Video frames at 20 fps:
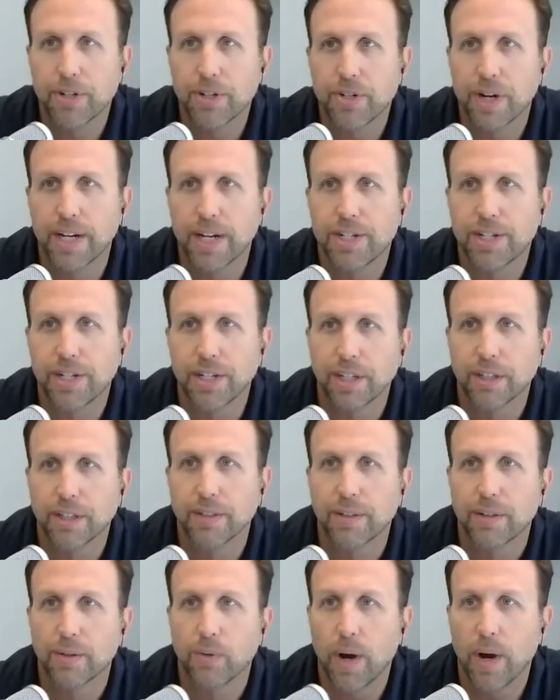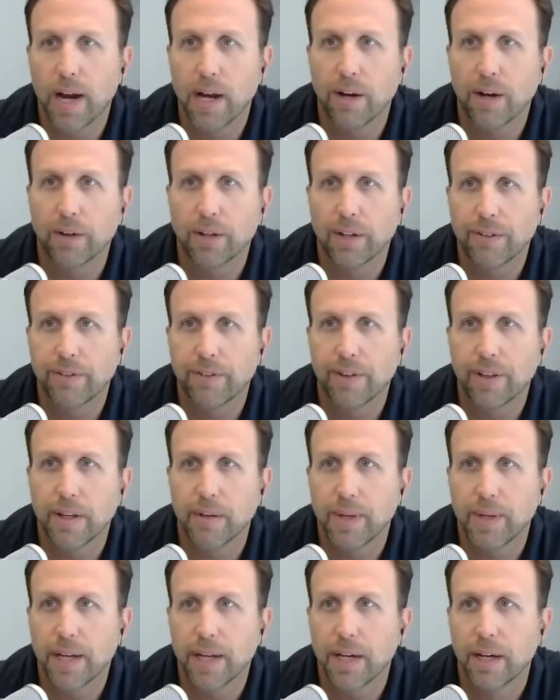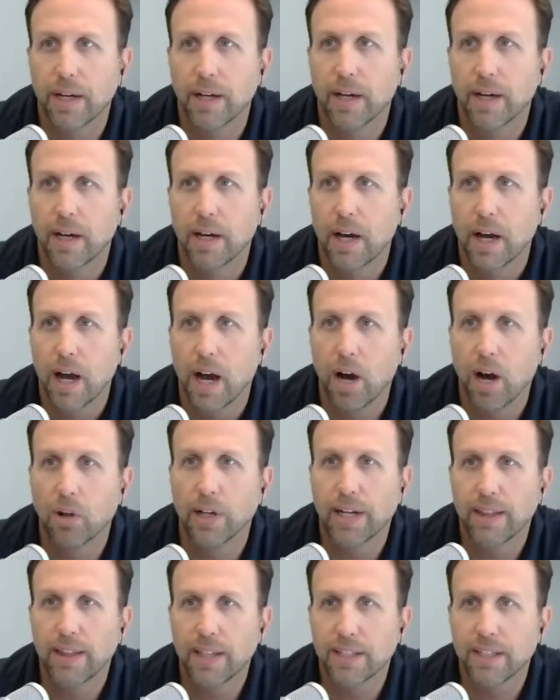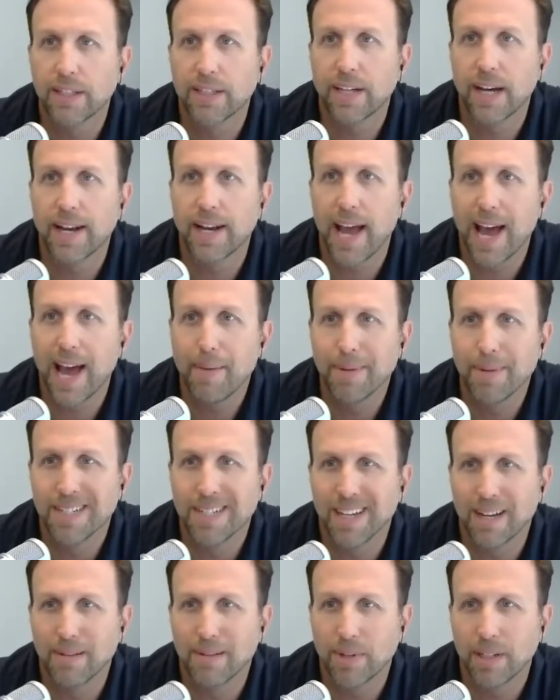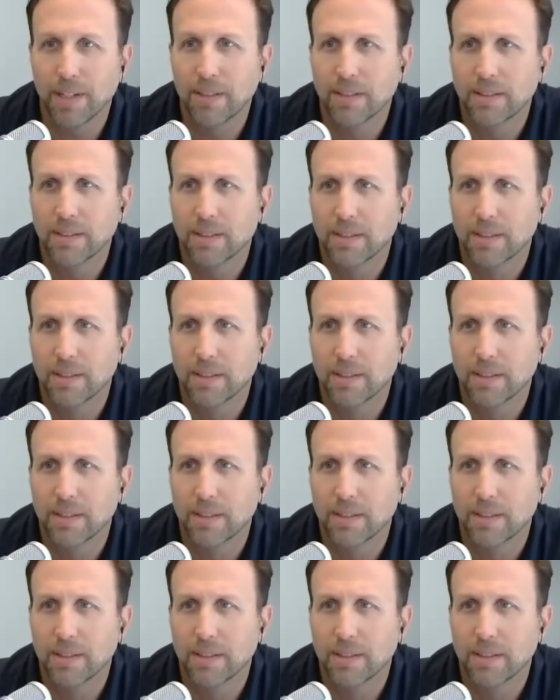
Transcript: Dry Shield. Wow, good for them. Yeah. Oh, look at this. It's on Amazon, bro.